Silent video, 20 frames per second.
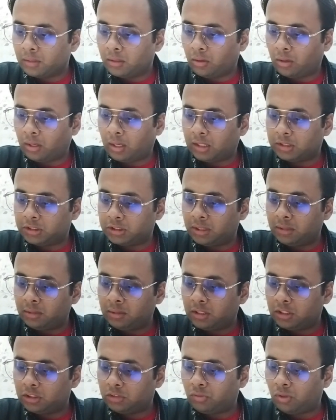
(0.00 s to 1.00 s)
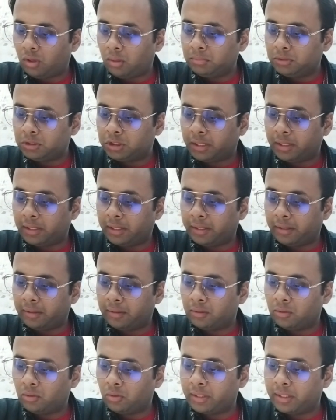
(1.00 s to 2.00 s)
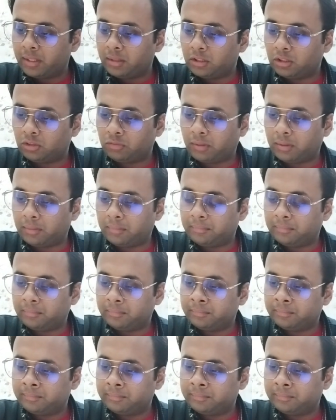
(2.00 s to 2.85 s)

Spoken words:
Rajan is from Chennai. Okay, this one.